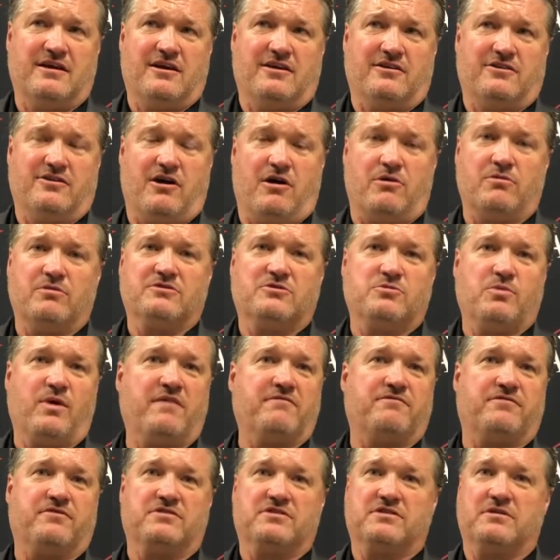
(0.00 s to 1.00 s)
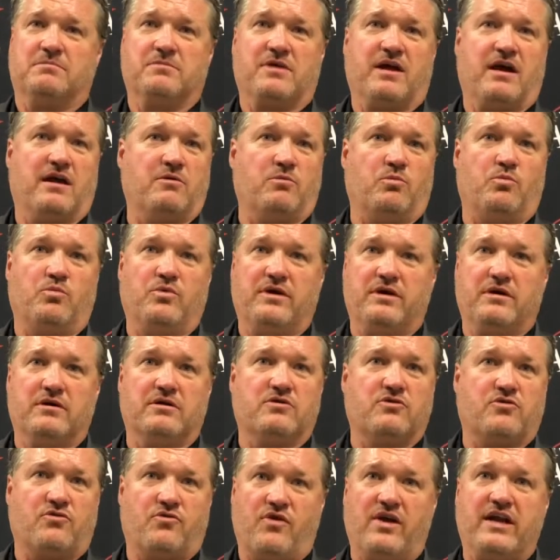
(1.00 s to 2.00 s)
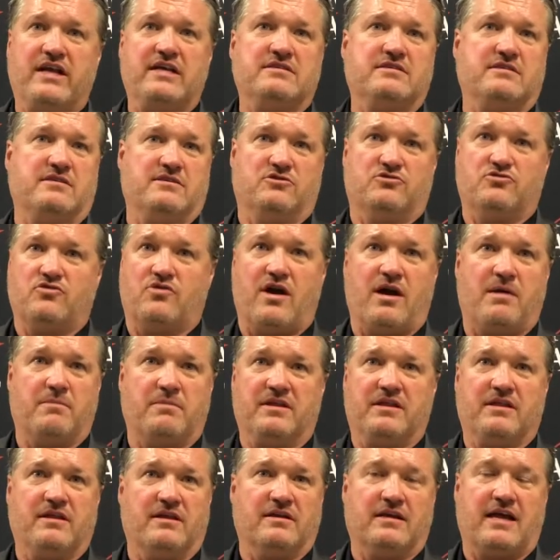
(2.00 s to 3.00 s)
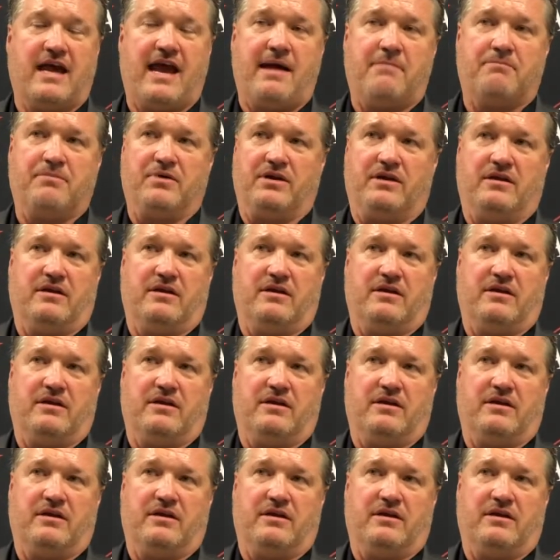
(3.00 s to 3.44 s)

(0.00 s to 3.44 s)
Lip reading: You always wait for some kind of weird, crazy drama thing to happen,